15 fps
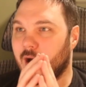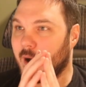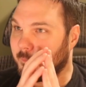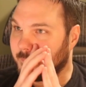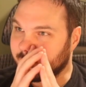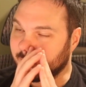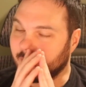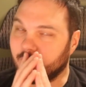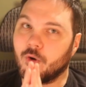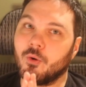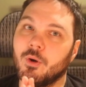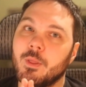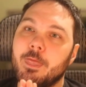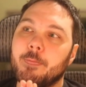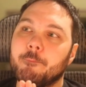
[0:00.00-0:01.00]

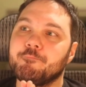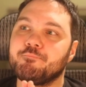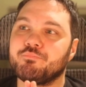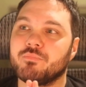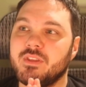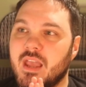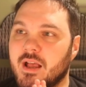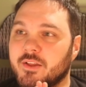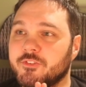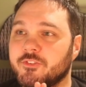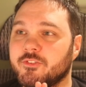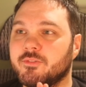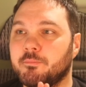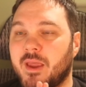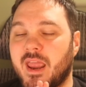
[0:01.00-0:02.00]
So
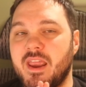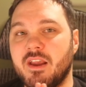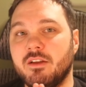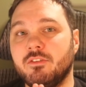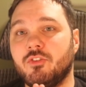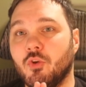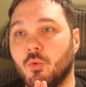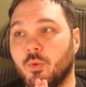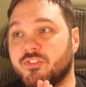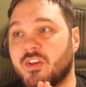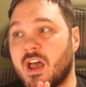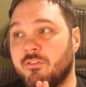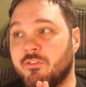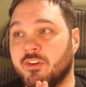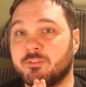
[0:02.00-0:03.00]
yes, paying 2 is
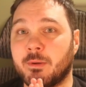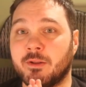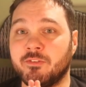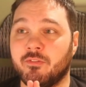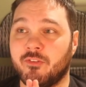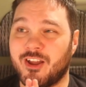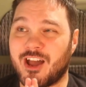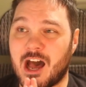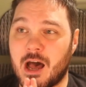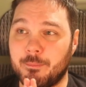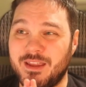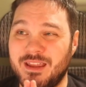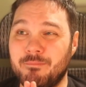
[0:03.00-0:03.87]
kind of expensive to copy,